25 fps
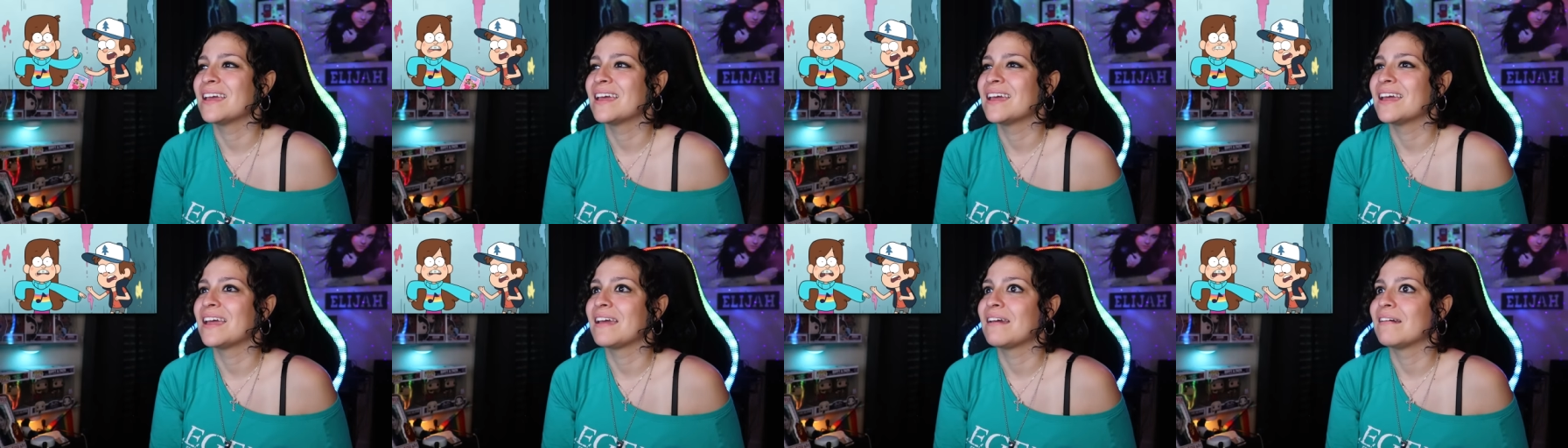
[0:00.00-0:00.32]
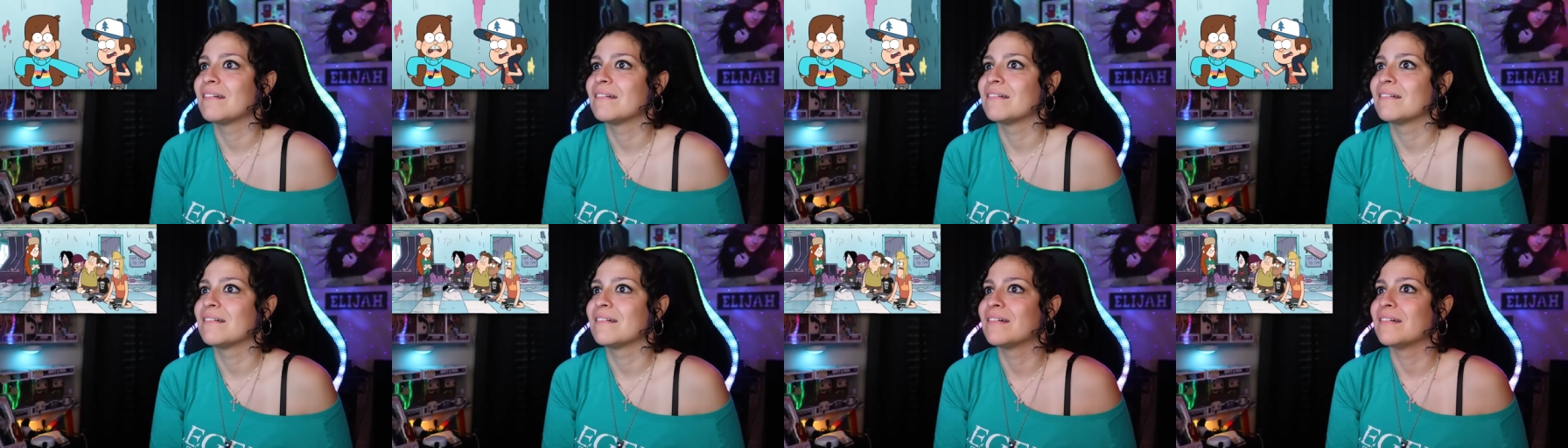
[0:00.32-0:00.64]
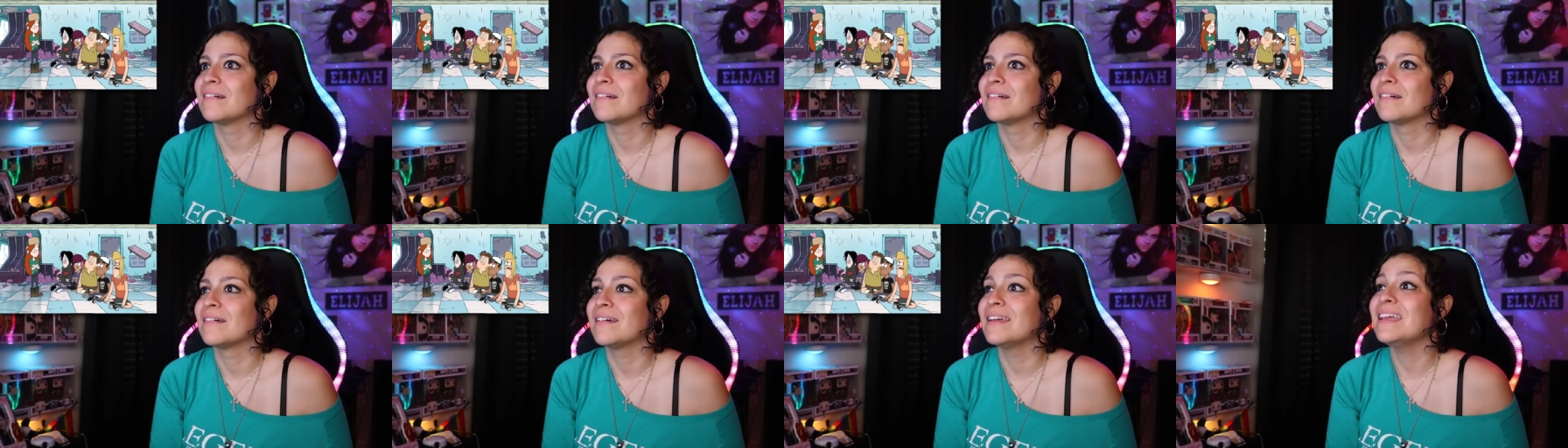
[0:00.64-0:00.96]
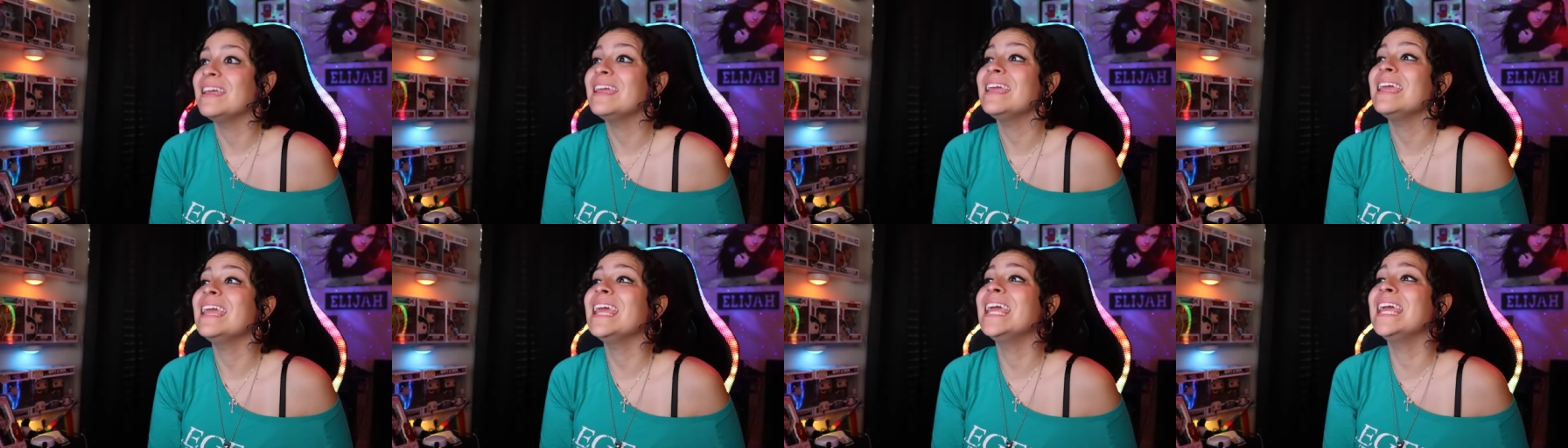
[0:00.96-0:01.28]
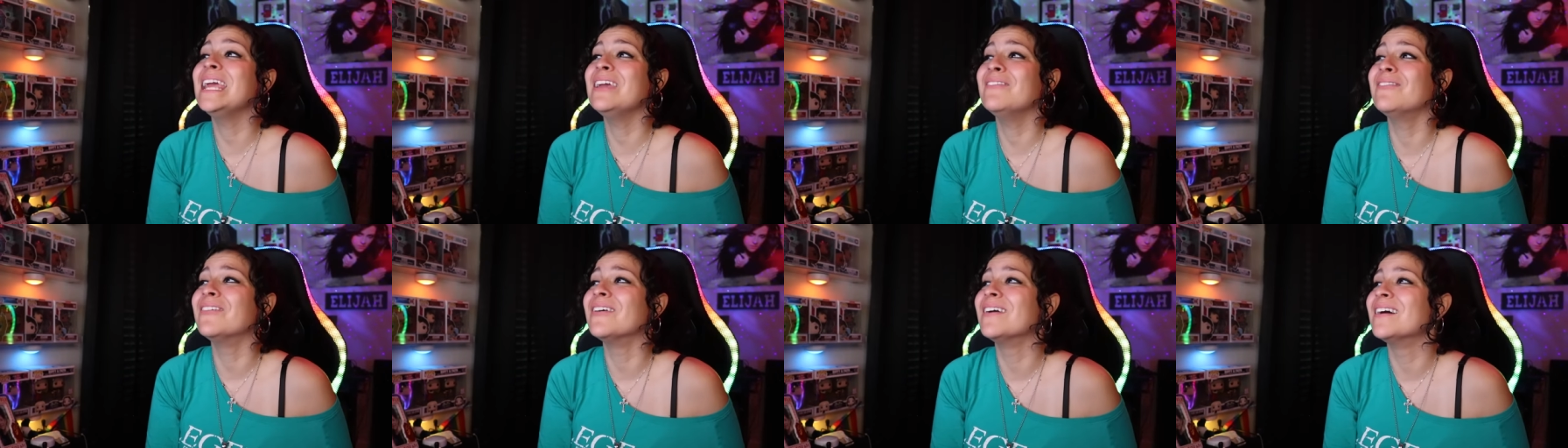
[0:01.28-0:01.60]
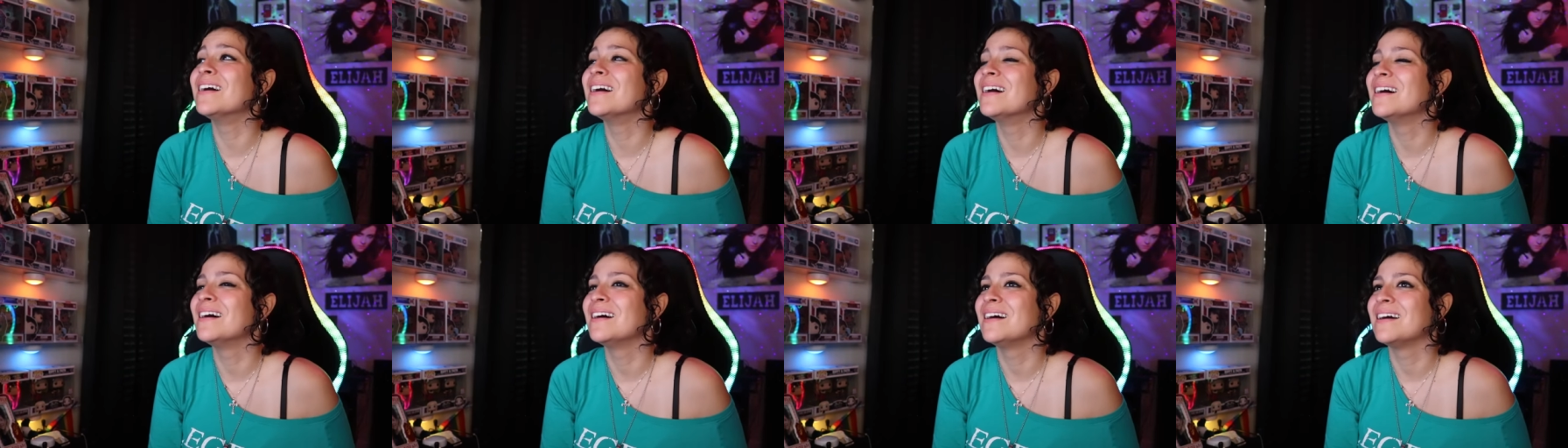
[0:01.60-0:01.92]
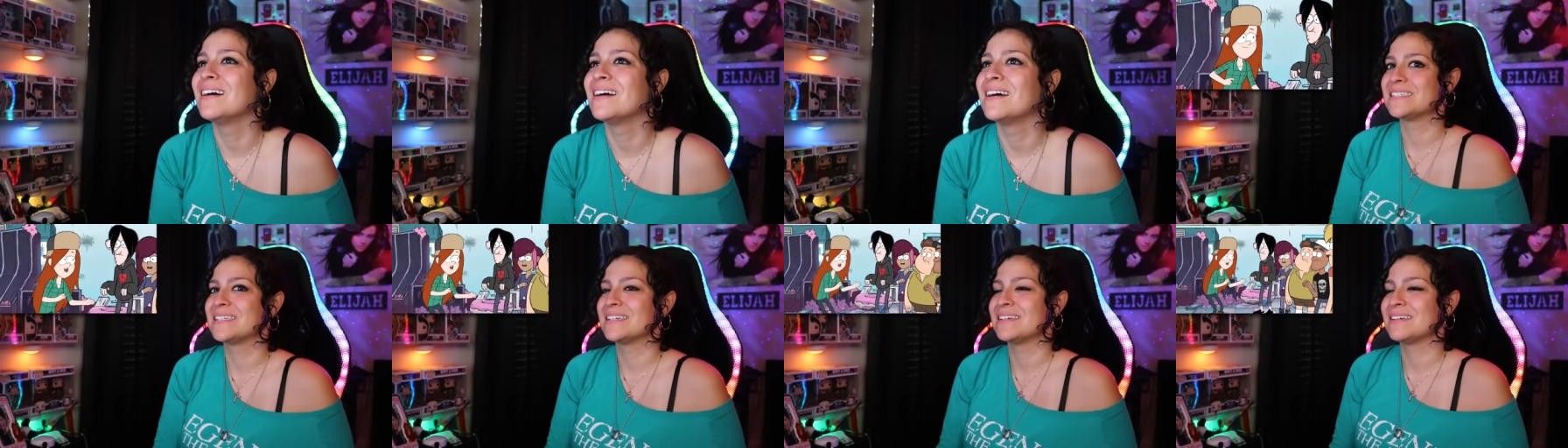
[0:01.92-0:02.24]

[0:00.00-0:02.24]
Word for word: Evil! What? Evil. What happened?